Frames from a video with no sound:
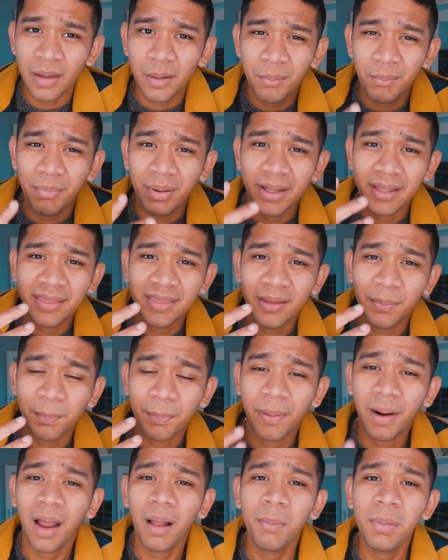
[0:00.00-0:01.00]
But the
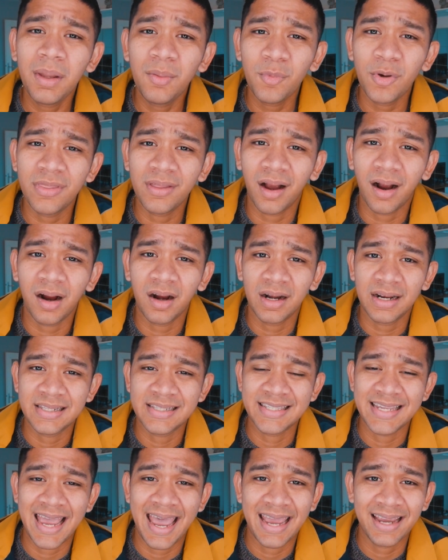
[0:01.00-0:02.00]
problem with heart
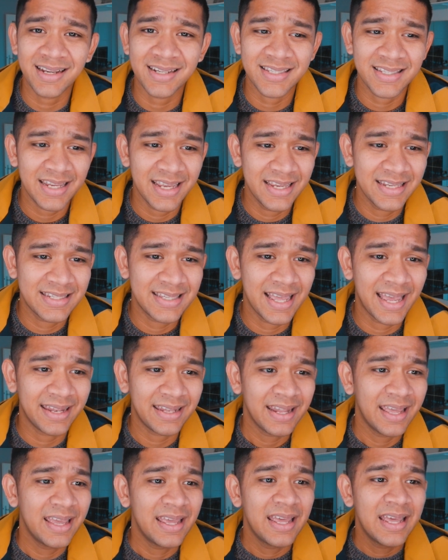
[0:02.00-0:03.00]
attacks is
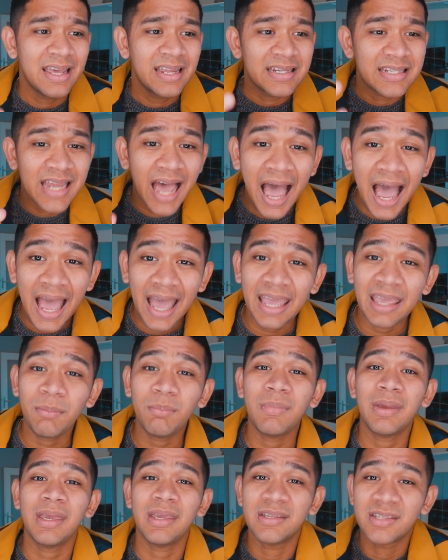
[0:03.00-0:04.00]
that
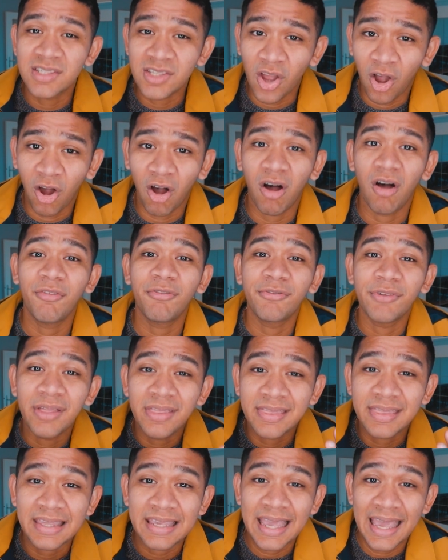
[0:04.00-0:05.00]
time is of
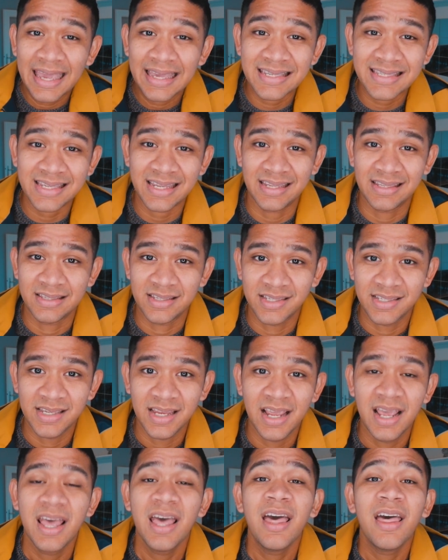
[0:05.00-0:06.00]
the
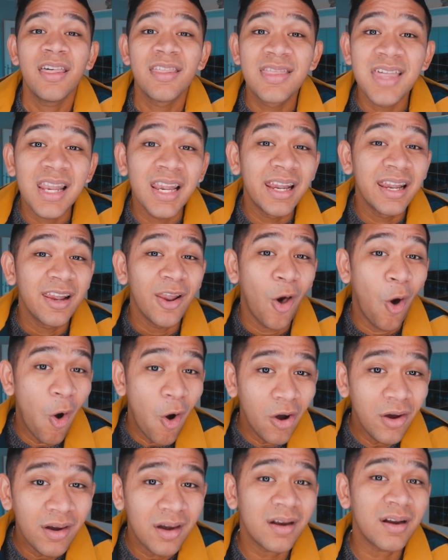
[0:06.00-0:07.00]
essence. The
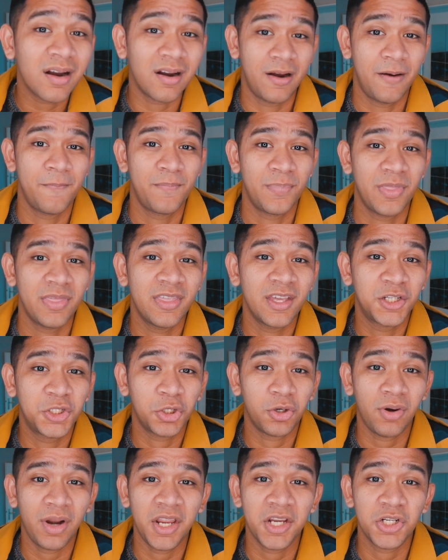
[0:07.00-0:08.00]
longer the
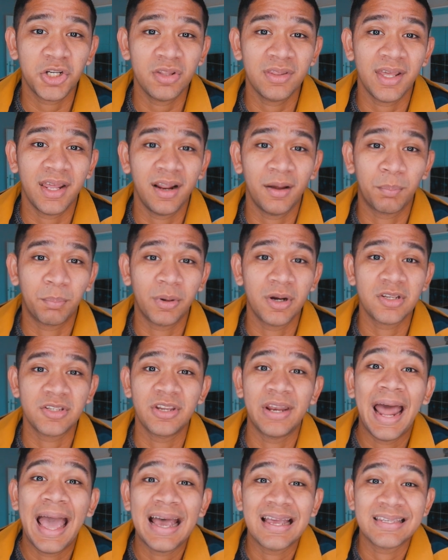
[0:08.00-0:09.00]
duration that a
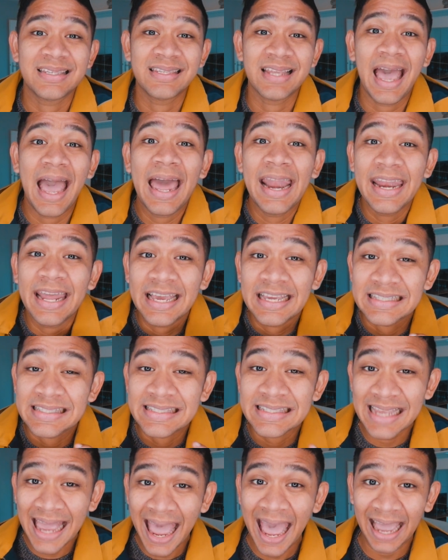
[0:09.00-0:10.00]
person has an
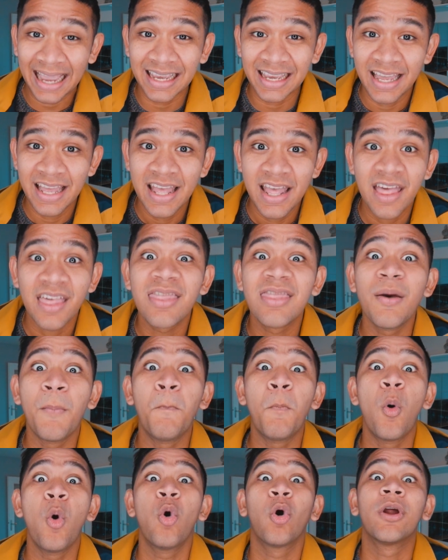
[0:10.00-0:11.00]
attack, the
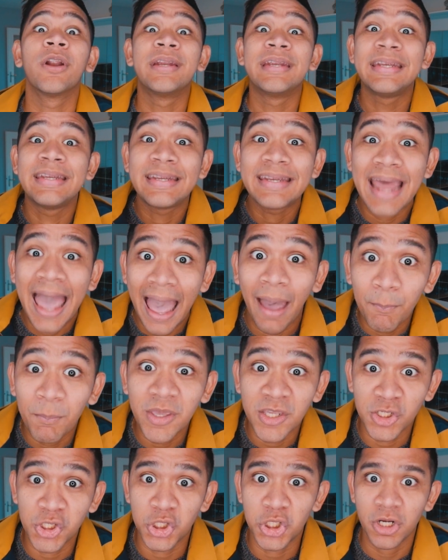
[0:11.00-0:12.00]
more
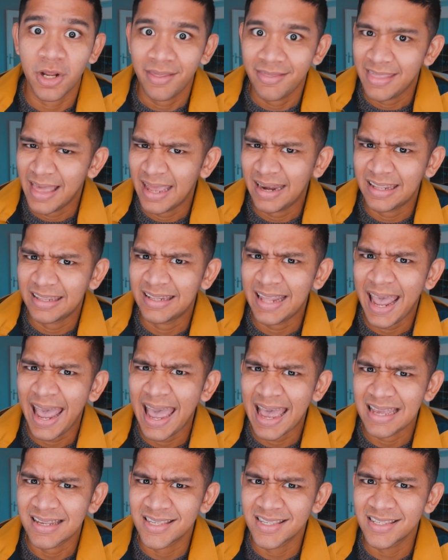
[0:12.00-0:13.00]
damage that it
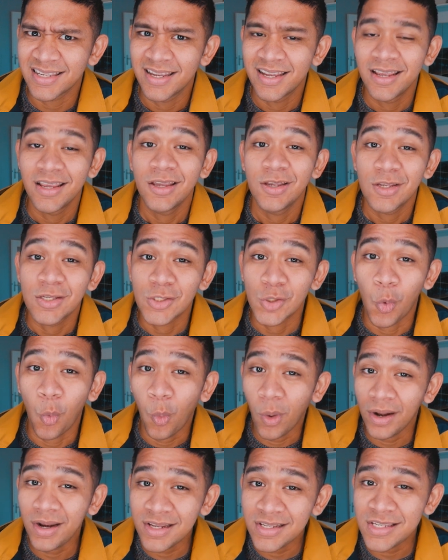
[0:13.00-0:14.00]
has. So,
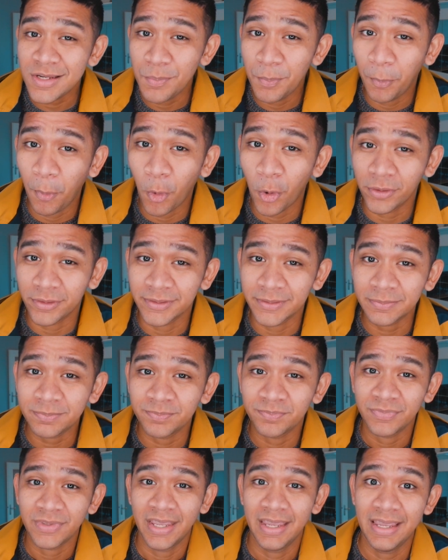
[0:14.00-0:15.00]
what is important
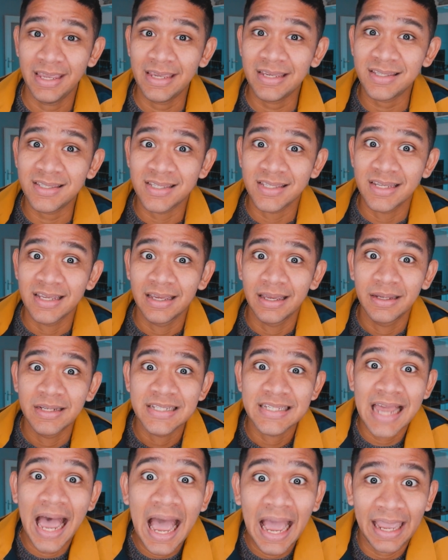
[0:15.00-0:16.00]
is
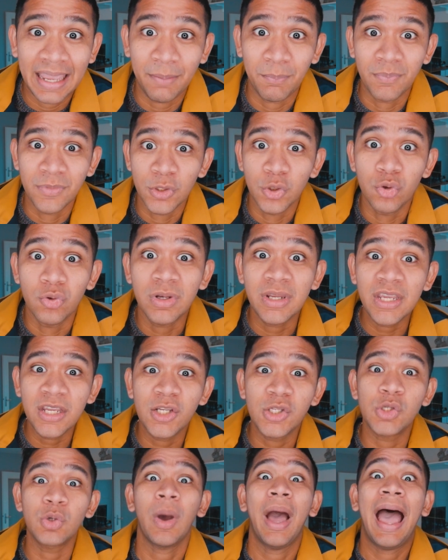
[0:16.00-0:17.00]
time. You
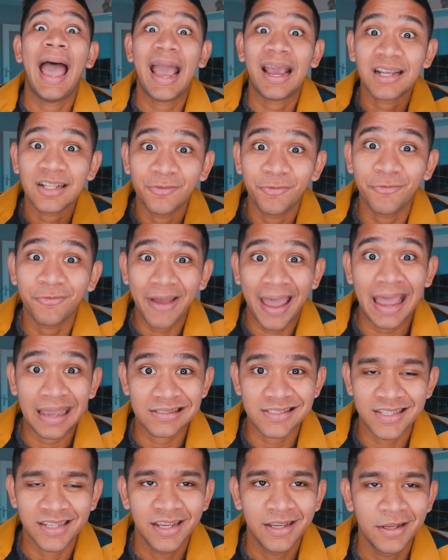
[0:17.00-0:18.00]
need to act
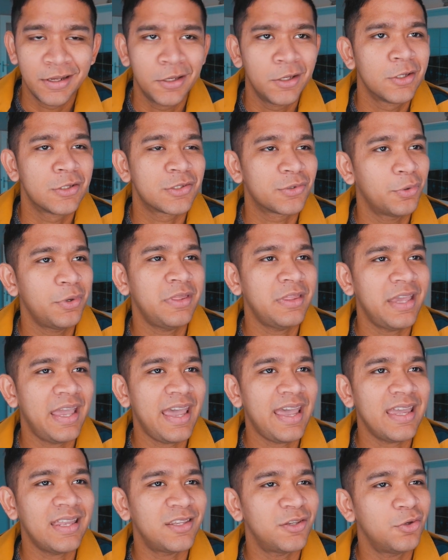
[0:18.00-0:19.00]
fast. So, in the
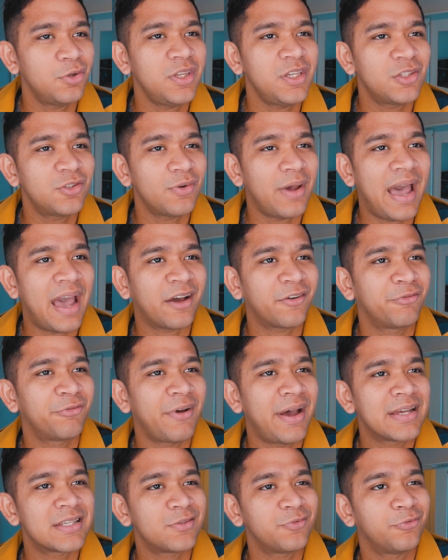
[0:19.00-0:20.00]
end, you need to act
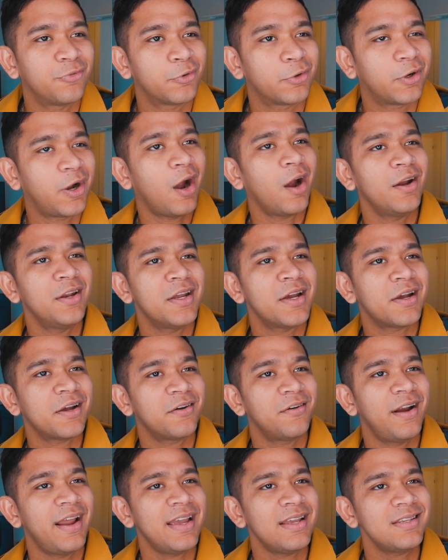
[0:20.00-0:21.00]
fast for cardiac
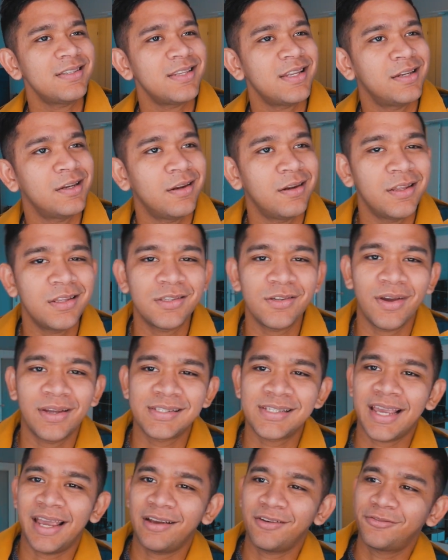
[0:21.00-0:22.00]
arrest and you need to
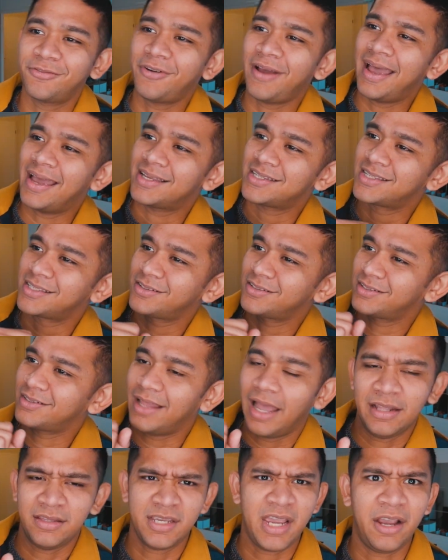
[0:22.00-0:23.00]
attack fast.
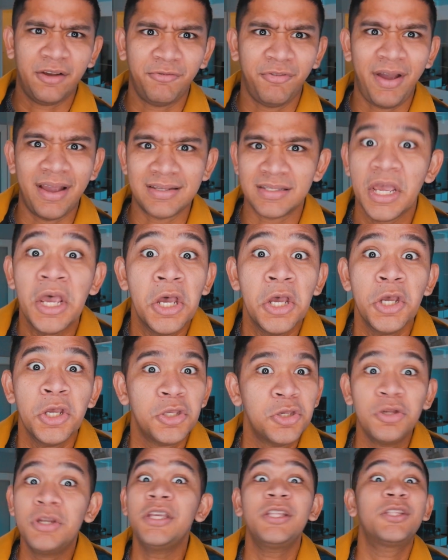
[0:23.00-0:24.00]
Attack fast.
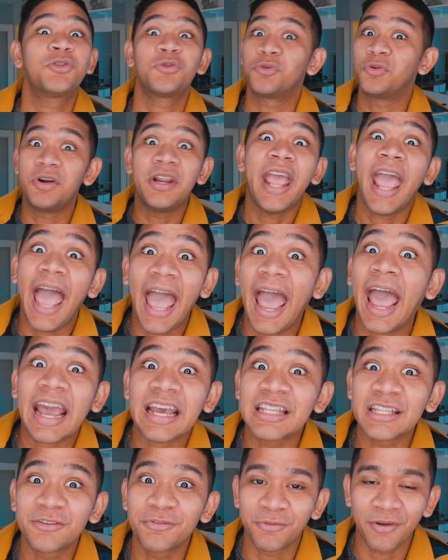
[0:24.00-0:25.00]
You need to
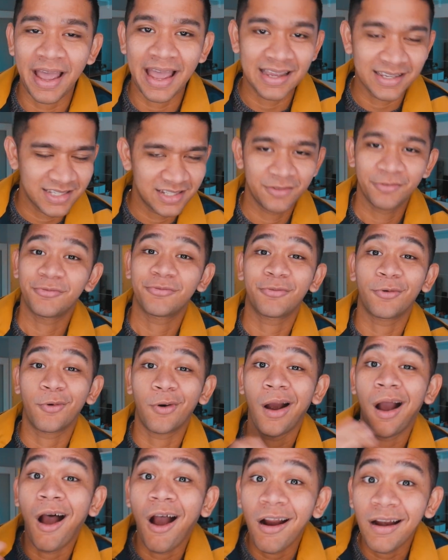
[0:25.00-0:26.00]
react fast for
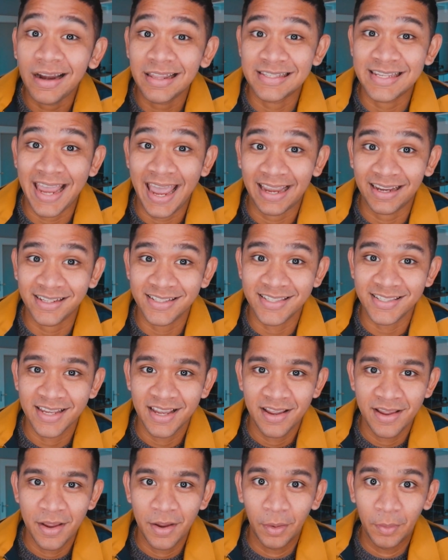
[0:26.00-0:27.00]
heart attacks.
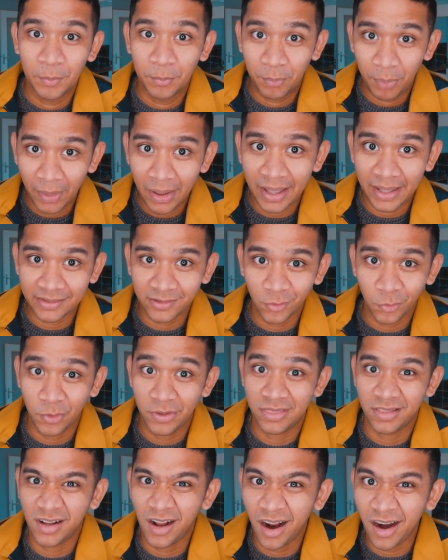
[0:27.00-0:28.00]
But
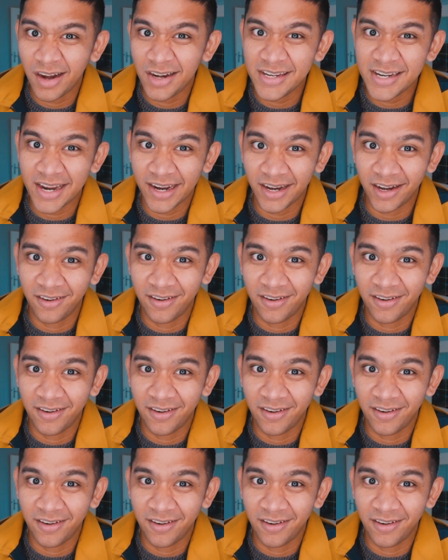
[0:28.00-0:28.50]
with cardiac